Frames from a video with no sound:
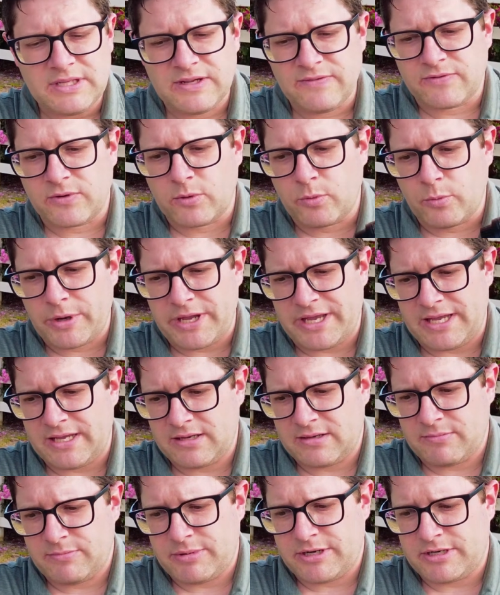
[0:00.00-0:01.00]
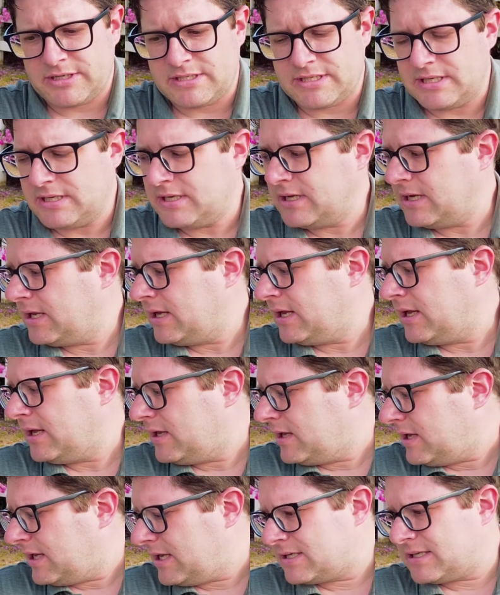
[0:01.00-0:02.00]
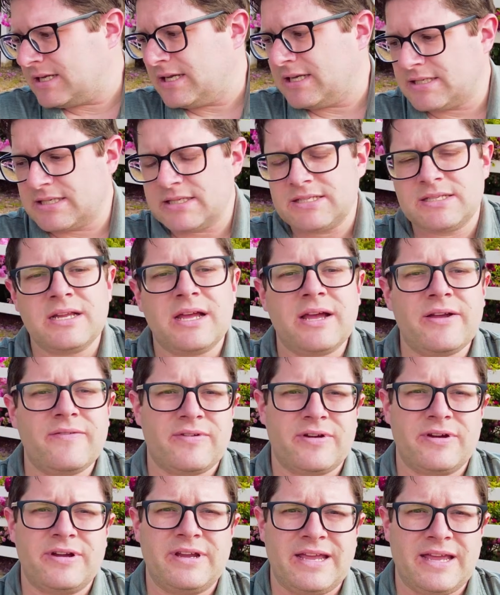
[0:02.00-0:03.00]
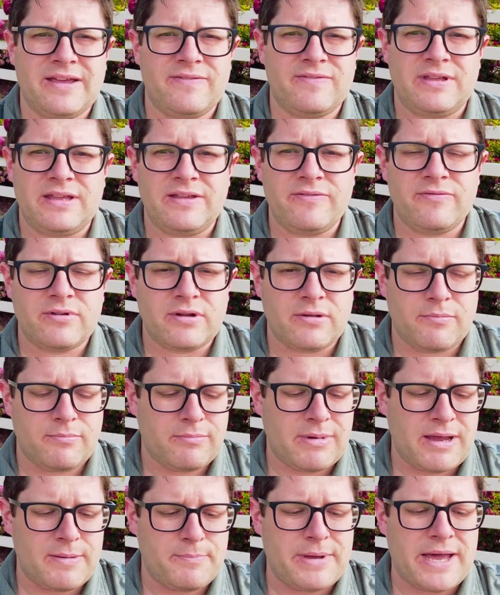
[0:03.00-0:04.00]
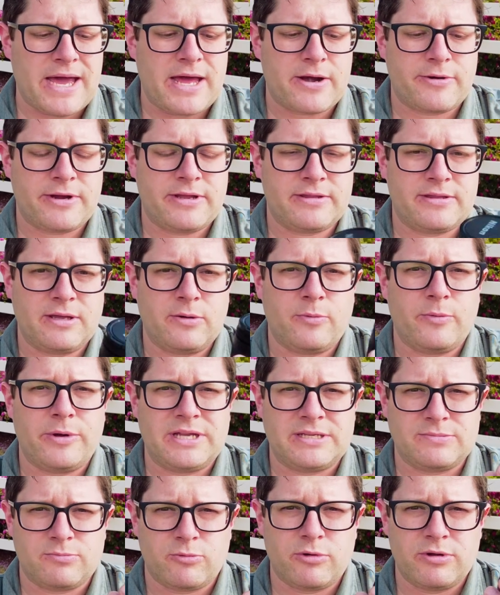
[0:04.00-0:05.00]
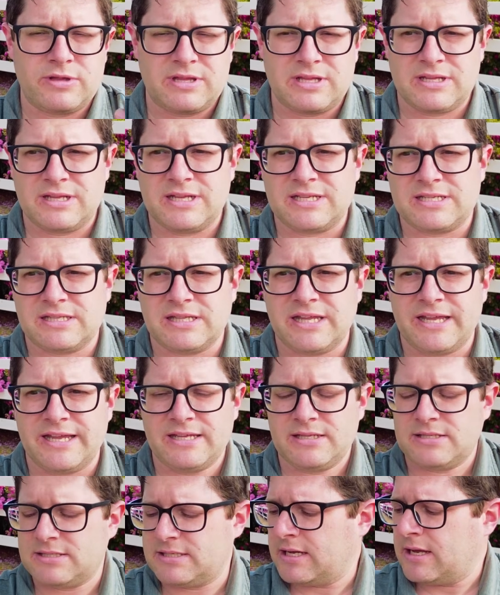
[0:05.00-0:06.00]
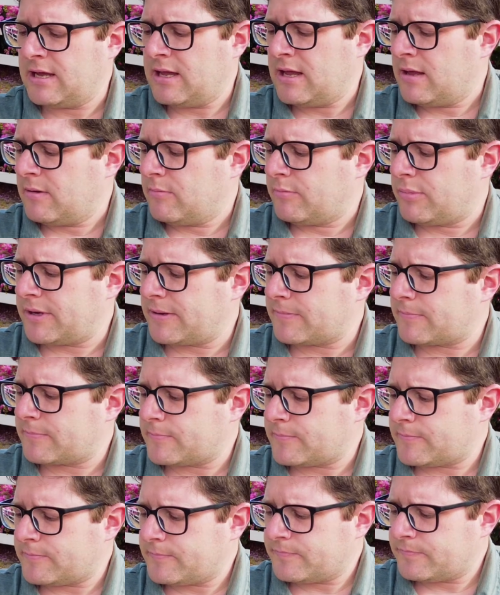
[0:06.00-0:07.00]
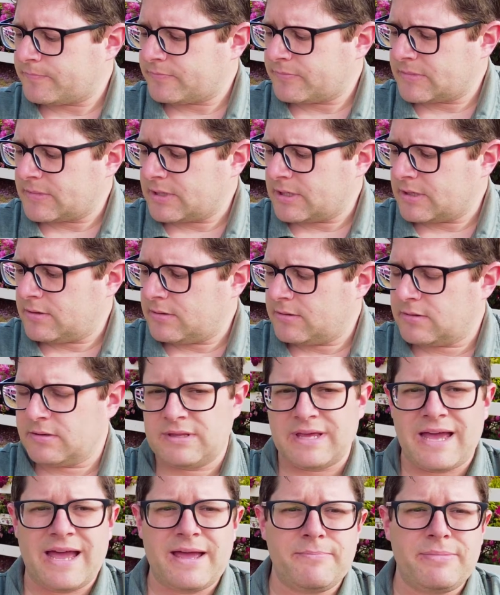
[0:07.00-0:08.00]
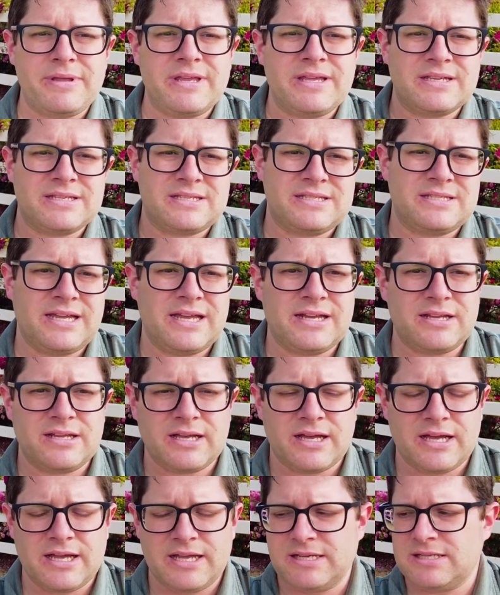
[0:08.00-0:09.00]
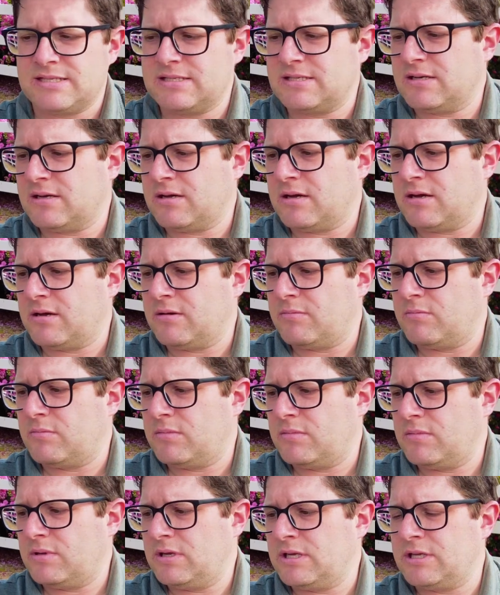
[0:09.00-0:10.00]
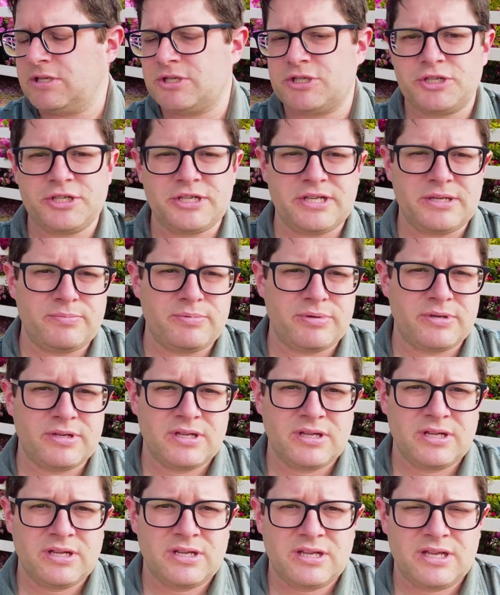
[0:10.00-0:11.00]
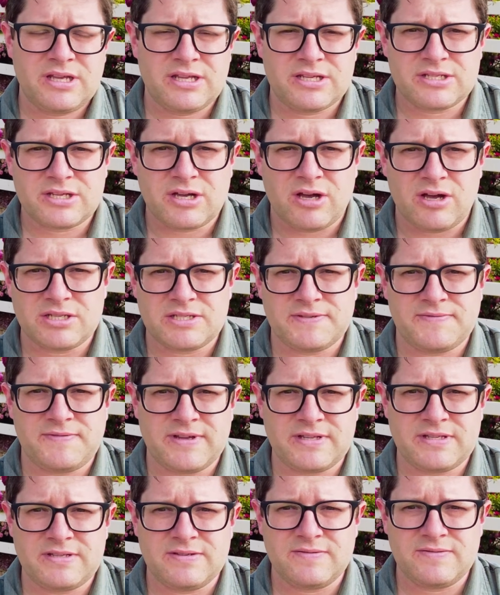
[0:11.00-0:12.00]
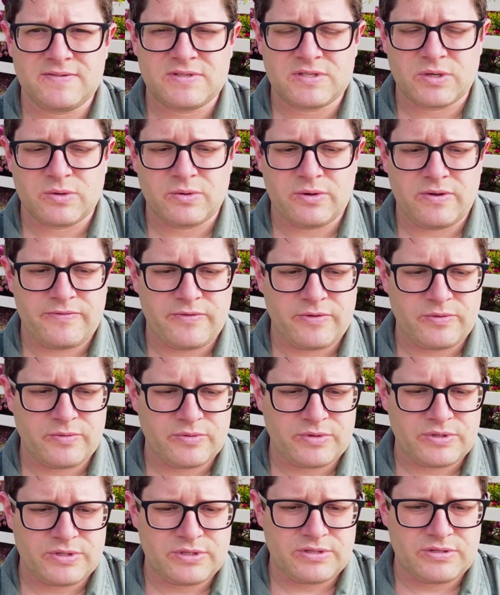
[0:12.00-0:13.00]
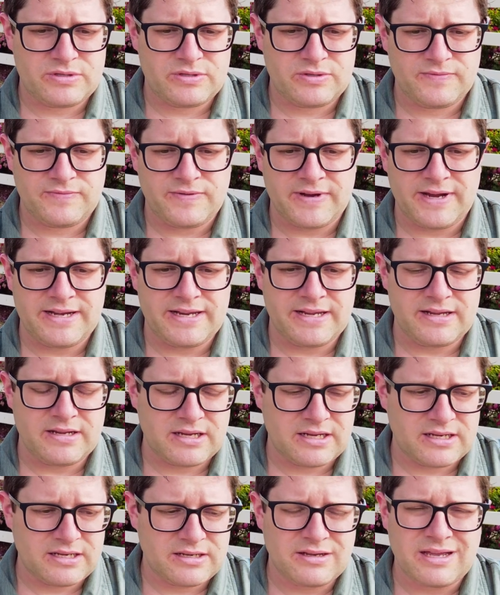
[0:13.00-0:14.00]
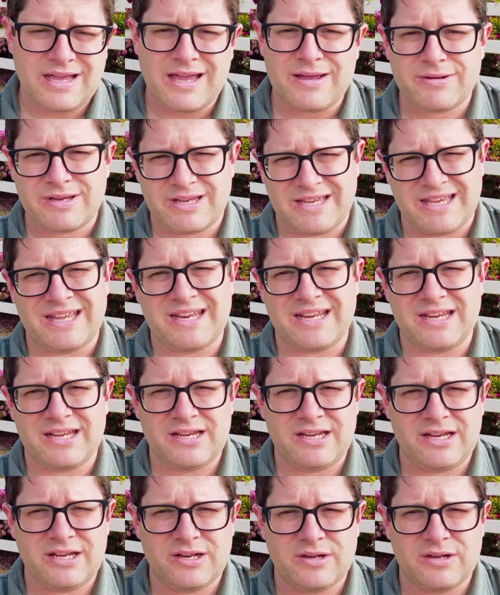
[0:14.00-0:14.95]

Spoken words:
for weight comparison. It's just not very heavy. Even my battery, I think, weighs more than this lens. But that being said, guys, it is cheap, it is cost effective. So if you do find it, I'd get it,